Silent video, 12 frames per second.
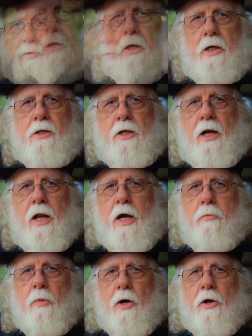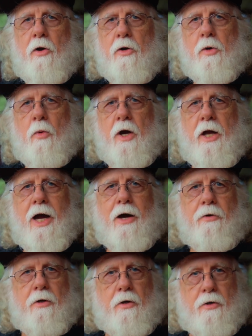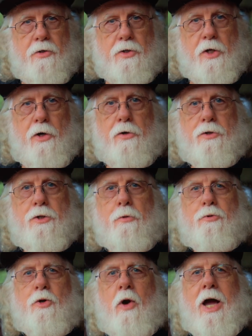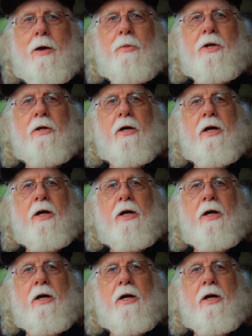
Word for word: Hit that like button on your way out, consider subscribing,